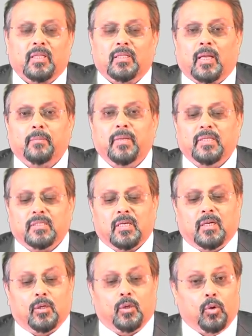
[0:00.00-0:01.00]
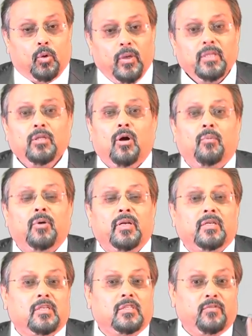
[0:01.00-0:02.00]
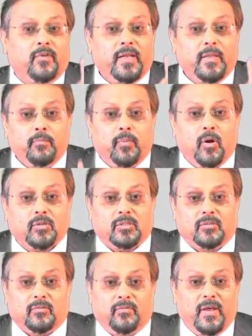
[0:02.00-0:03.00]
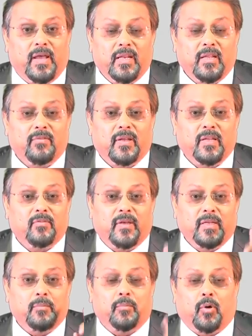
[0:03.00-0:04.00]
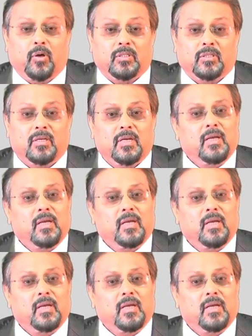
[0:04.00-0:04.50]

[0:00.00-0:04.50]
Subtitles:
That means, knowing the opponent is very important, very, very, very important.